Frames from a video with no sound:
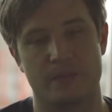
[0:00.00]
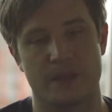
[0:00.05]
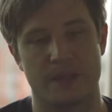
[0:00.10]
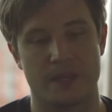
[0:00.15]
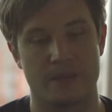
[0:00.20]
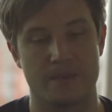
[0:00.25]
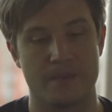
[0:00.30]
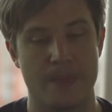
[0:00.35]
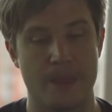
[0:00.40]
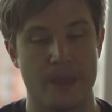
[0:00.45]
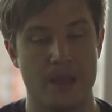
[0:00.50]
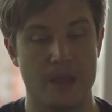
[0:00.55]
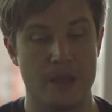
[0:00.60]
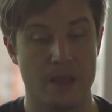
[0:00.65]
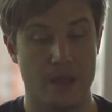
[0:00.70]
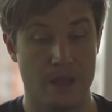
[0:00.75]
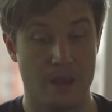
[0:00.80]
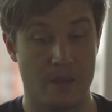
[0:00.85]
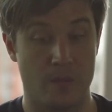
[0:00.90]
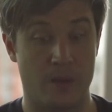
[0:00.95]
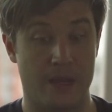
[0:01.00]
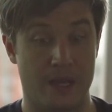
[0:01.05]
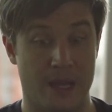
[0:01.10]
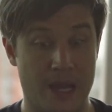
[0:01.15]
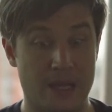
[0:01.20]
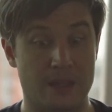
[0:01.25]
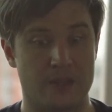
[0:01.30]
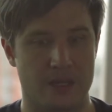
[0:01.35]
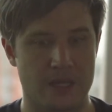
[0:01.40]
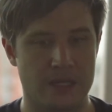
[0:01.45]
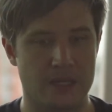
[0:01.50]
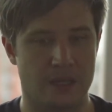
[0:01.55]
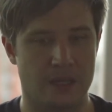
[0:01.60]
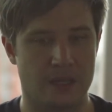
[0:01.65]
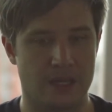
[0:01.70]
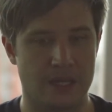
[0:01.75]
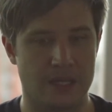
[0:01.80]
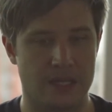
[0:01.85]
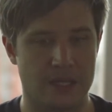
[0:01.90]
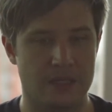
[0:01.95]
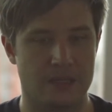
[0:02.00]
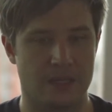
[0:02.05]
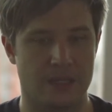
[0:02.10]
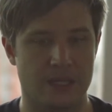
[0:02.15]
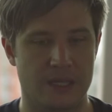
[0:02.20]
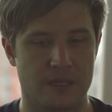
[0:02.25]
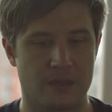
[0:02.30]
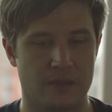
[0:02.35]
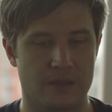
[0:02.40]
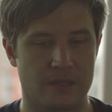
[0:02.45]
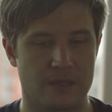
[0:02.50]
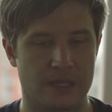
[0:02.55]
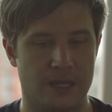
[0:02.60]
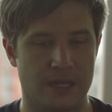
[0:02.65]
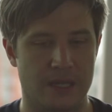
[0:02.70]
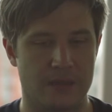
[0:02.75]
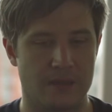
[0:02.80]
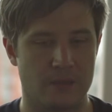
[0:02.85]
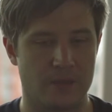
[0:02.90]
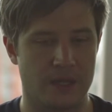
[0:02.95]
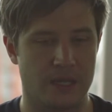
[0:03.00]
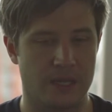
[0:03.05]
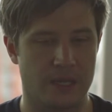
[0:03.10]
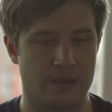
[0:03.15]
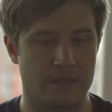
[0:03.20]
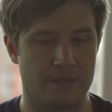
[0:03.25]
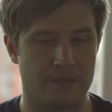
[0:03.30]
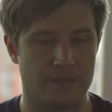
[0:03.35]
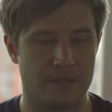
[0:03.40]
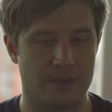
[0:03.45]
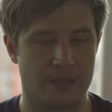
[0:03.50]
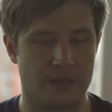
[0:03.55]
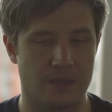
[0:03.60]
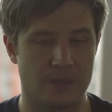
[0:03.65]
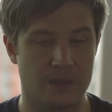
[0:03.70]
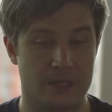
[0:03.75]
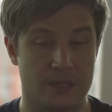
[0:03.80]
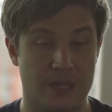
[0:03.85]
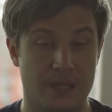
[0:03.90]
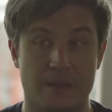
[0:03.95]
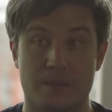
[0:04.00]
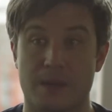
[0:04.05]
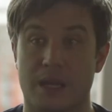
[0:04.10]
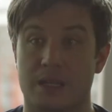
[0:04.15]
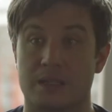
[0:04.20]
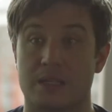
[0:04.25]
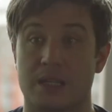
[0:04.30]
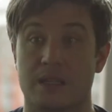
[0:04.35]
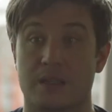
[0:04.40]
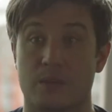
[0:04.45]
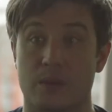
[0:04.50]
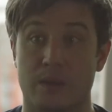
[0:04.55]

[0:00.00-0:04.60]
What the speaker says: But then, when he actually died, he died on the day that we sent the magazine.